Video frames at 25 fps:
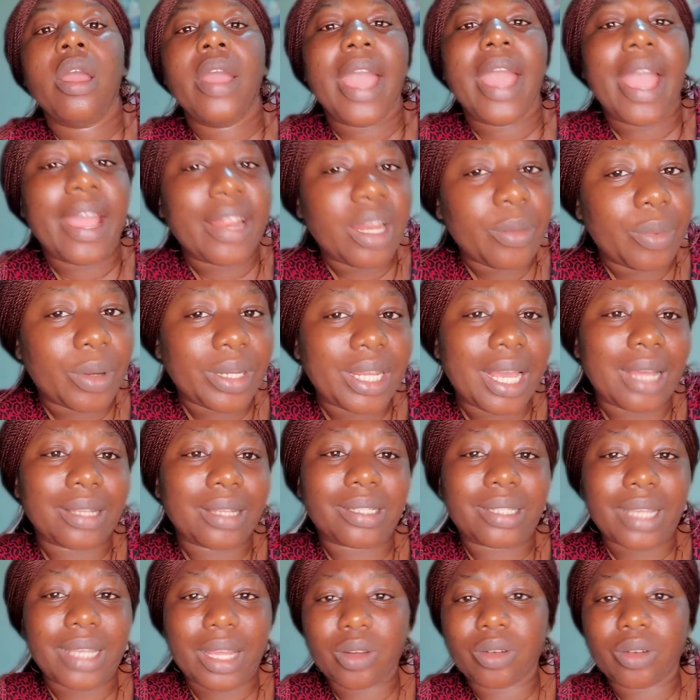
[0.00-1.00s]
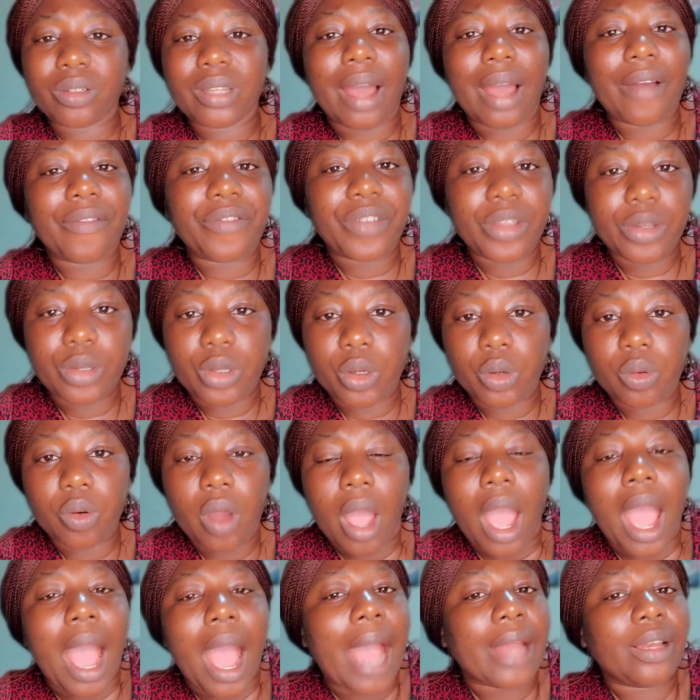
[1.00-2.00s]
anybody has said on that video,
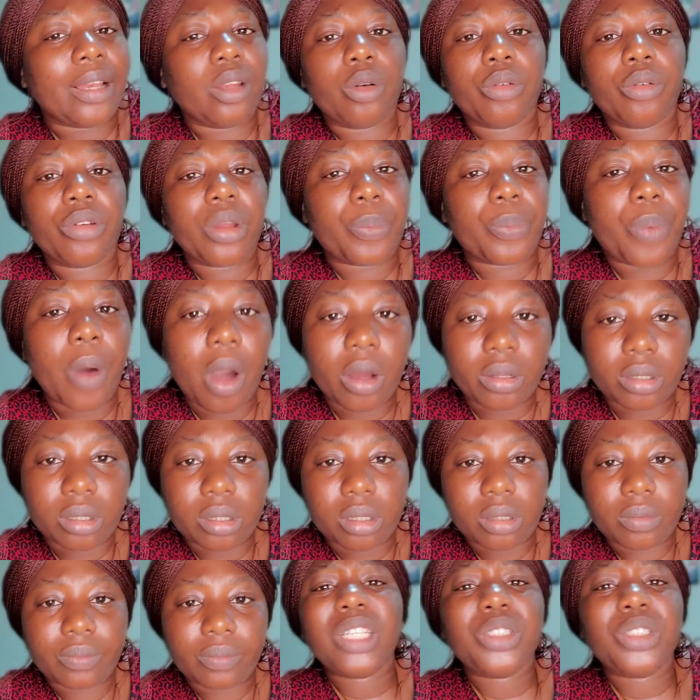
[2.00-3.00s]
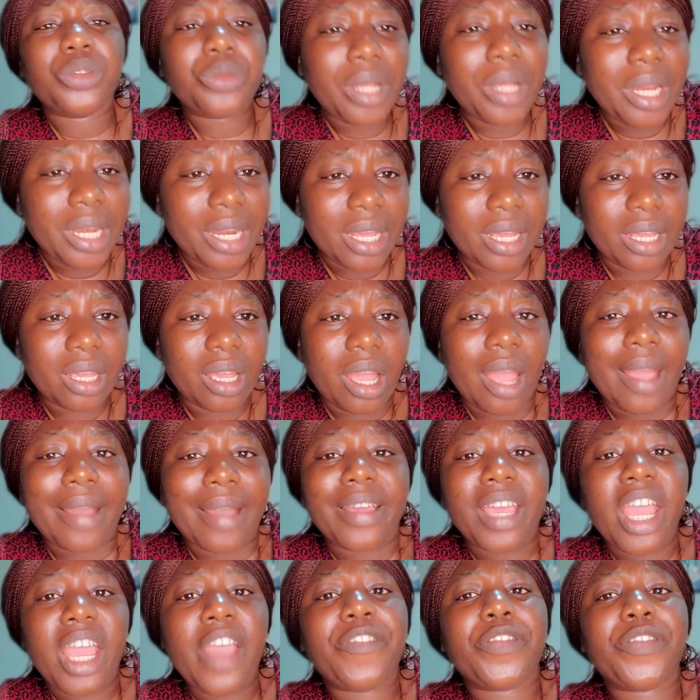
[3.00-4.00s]
and they'll report. And really,
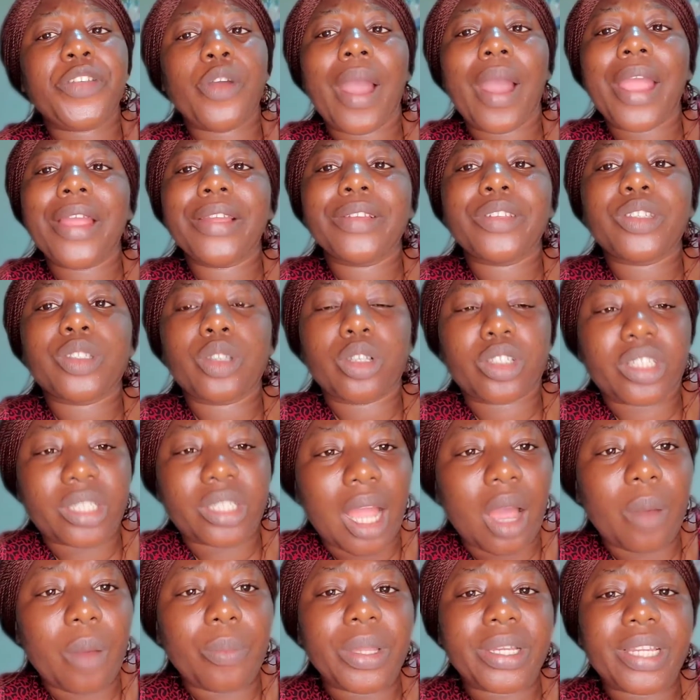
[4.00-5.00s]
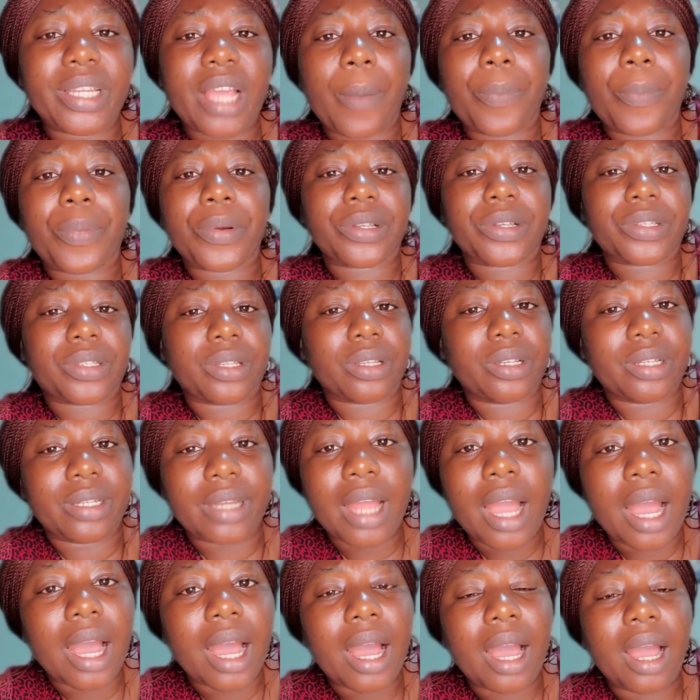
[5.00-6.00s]
if you are a social media person
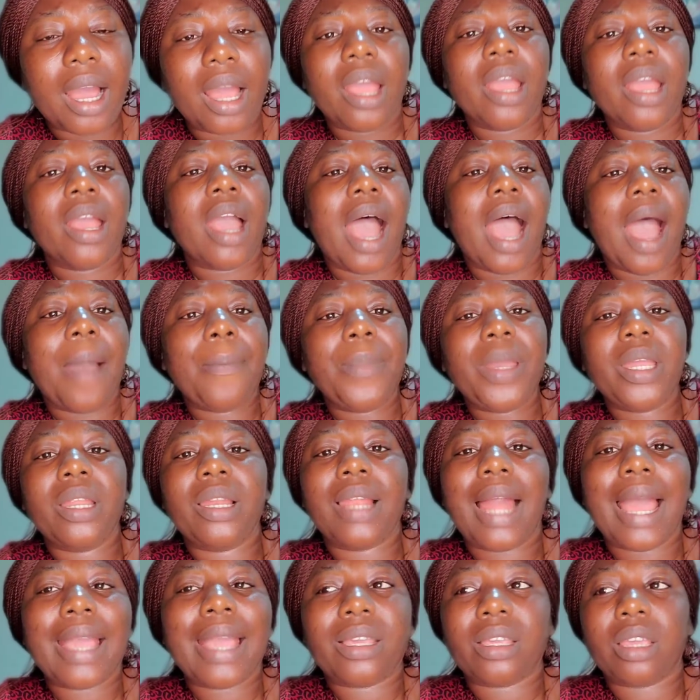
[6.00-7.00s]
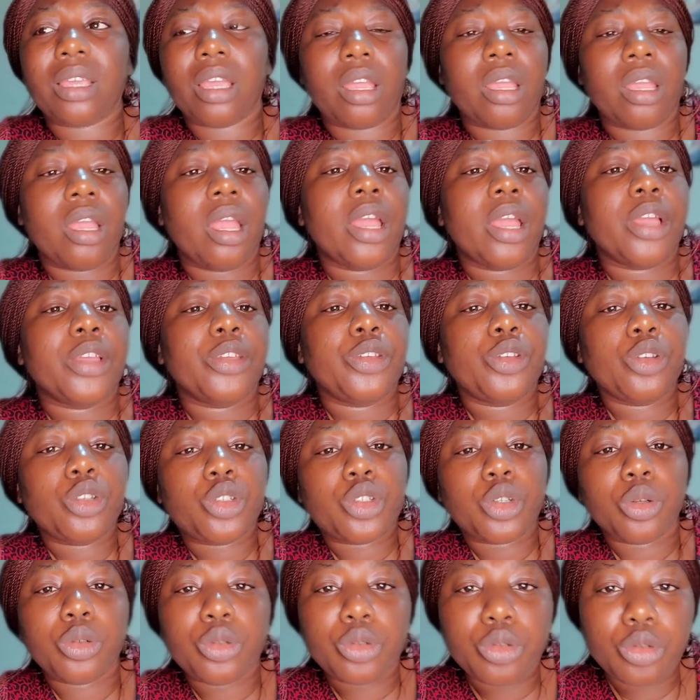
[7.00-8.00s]
now, I mean, like, you
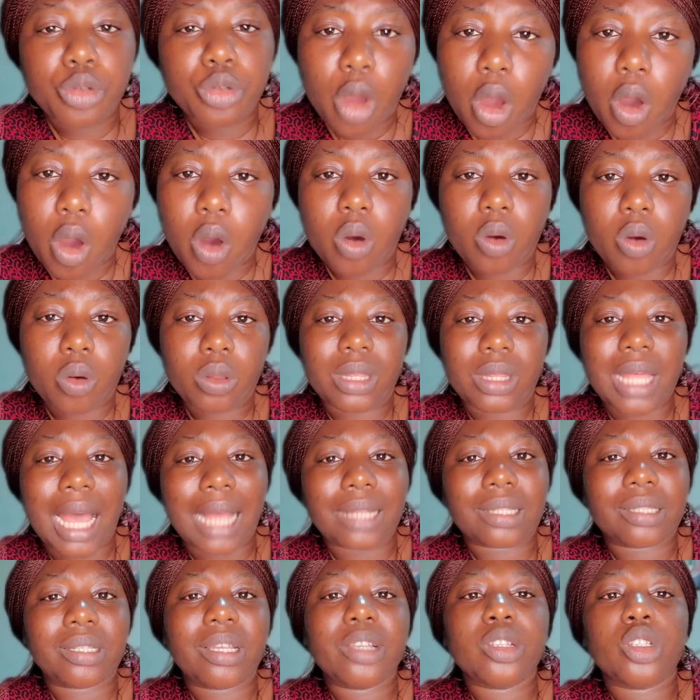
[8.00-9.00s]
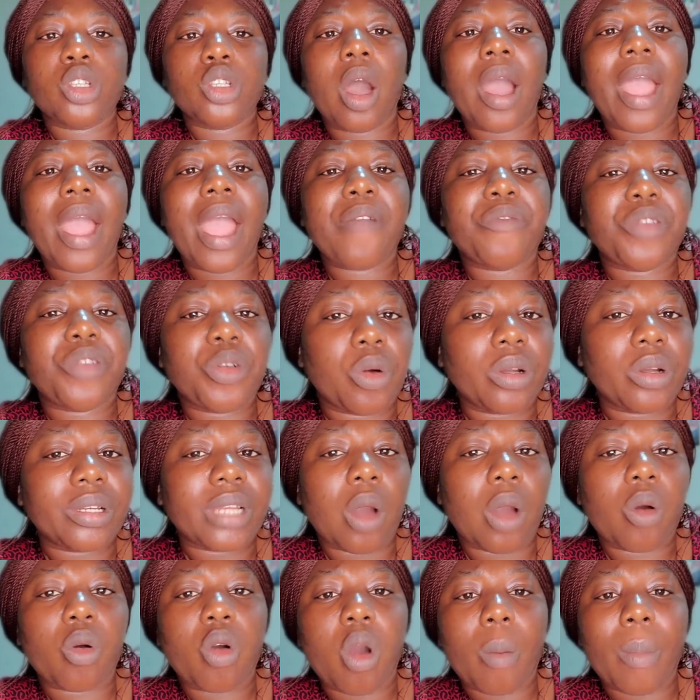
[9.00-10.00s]
should know that it's not everyone
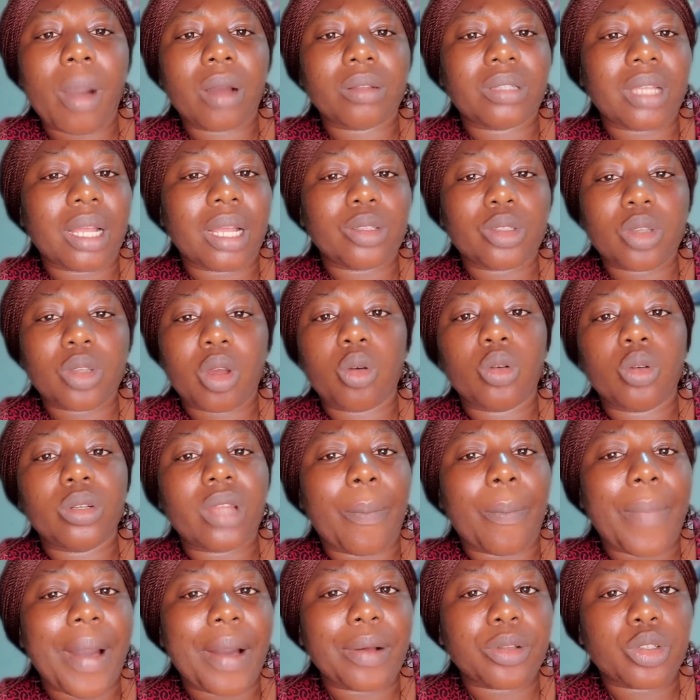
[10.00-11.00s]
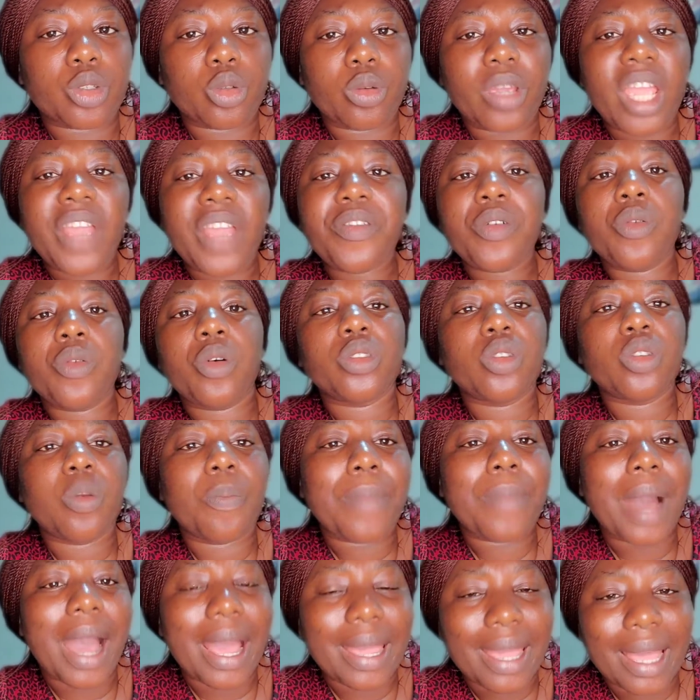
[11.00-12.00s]
that will come out and talk good about you. Even wode
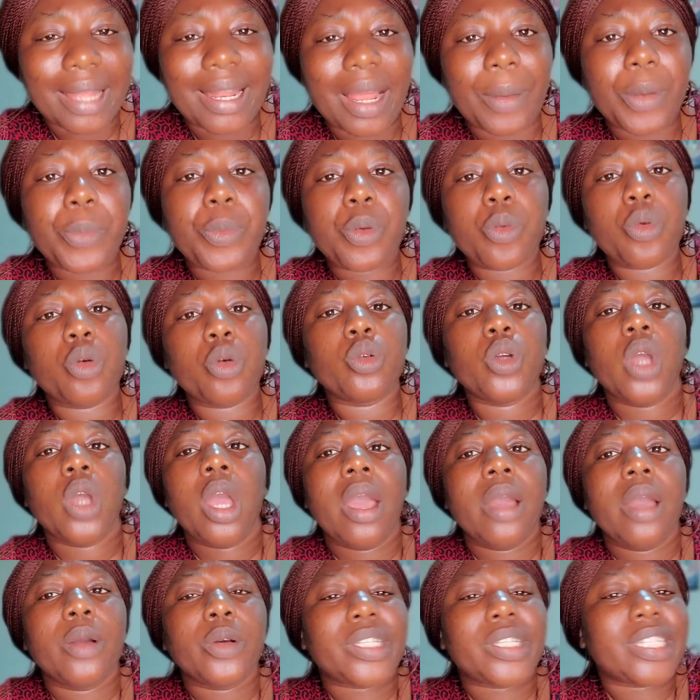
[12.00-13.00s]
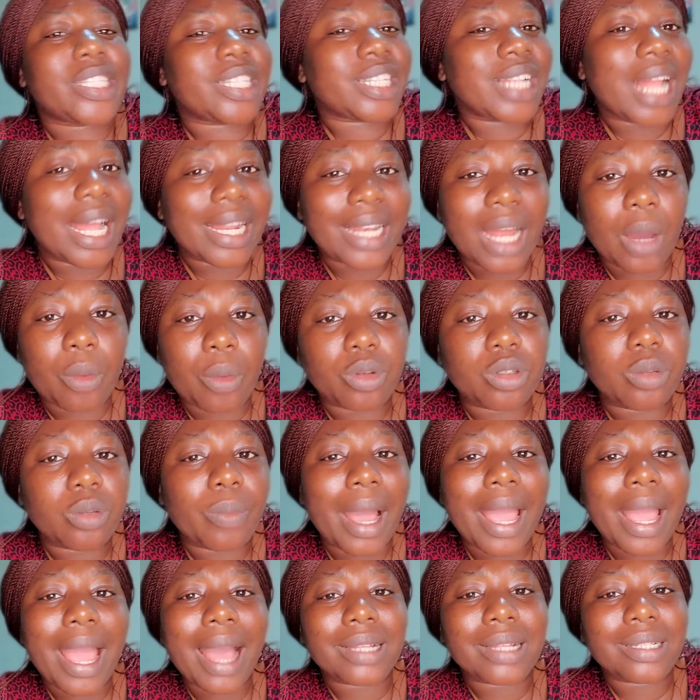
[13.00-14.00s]
Maya, there are people who slander wode
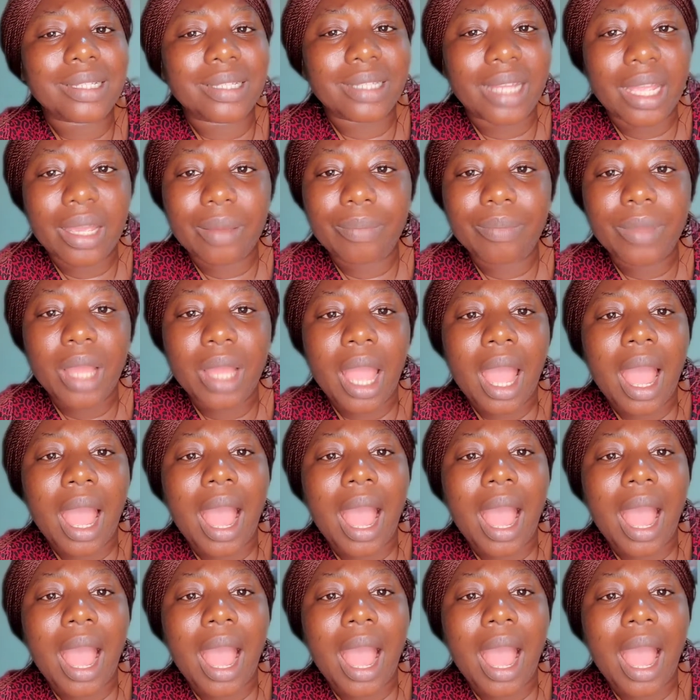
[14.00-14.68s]
Maya's name.